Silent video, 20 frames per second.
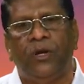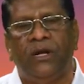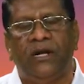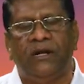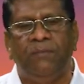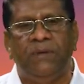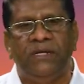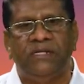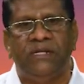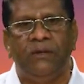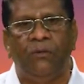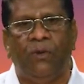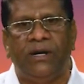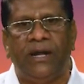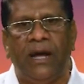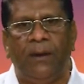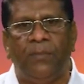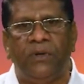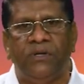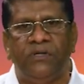let me see what
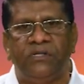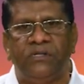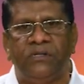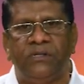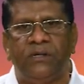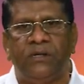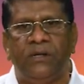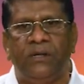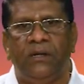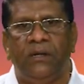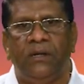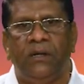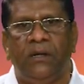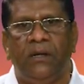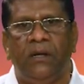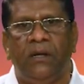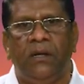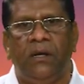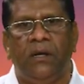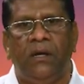happens.
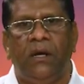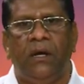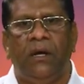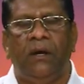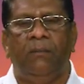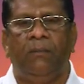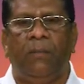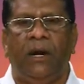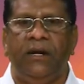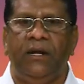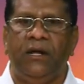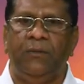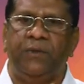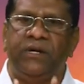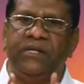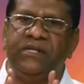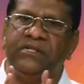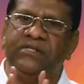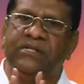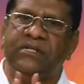My dear
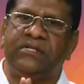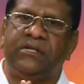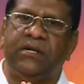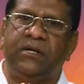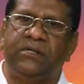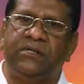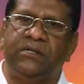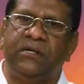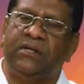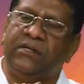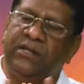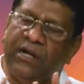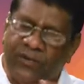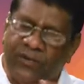brothers and sisters, that